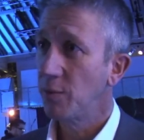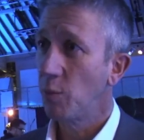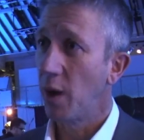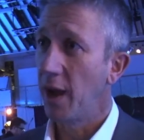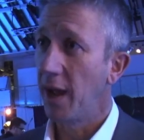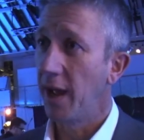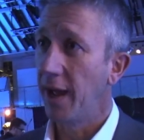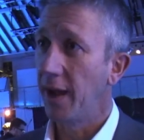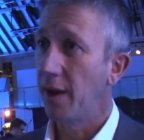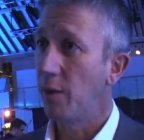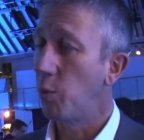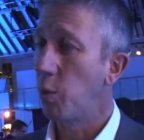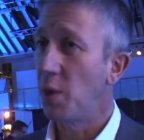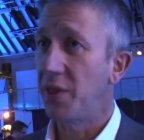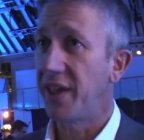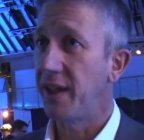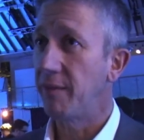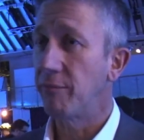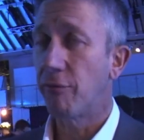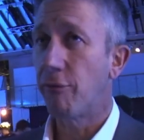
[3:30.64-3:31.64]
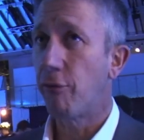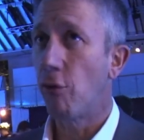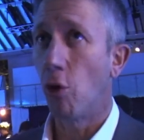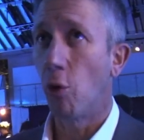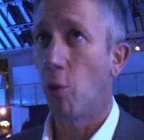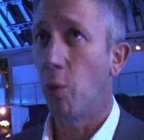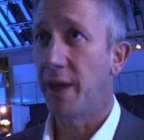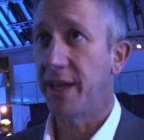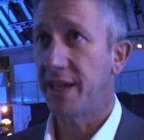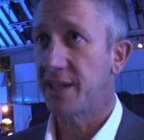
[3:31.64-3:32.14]
where within 4
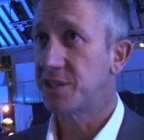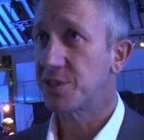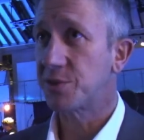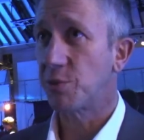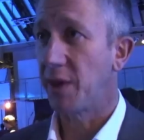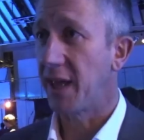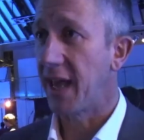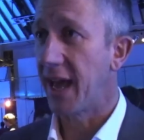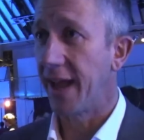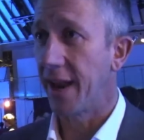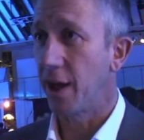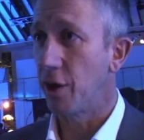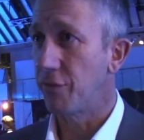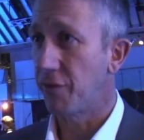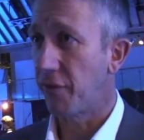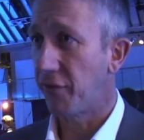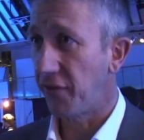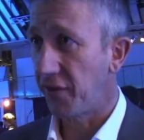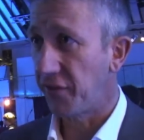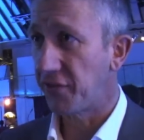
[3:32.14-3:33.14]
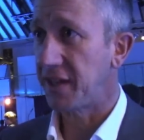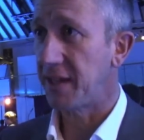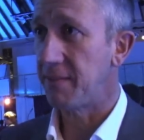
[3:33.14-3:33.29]
weeks we had over 50